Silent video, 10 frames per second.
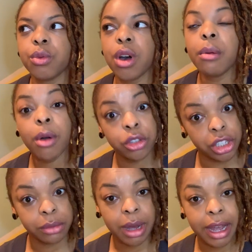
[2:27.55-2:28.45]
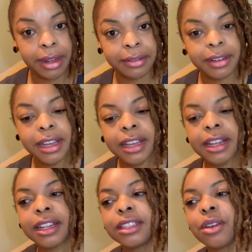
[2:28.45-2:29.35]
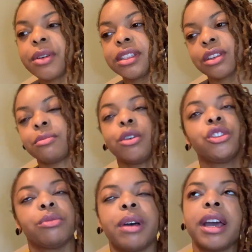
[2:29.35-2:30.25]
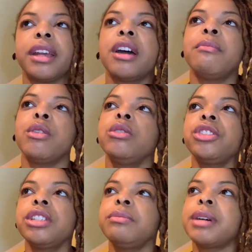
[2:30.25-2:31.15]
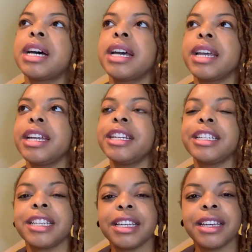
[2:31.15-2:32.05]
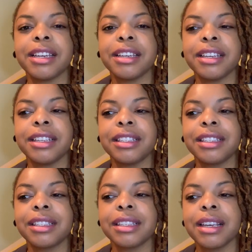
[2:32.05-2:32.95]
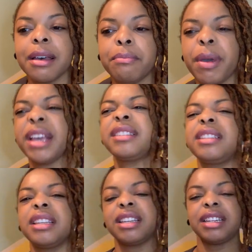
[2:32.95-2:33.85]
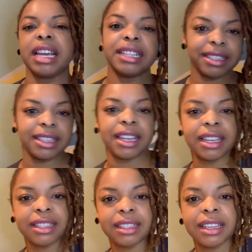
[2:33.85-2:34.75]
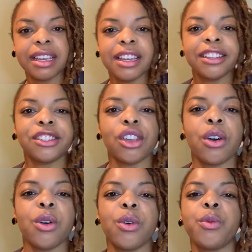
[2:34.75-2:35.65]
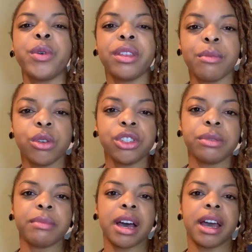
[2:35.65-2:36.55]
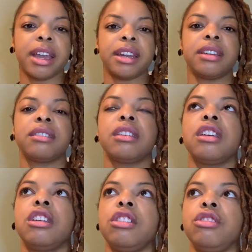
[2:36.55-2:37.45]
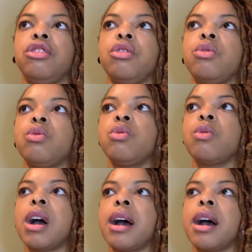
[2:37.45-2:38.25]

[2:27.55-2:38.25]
emotion mind. Let's go into emotion mind. Emotion mind is based in instinct. So, with emotion mind, you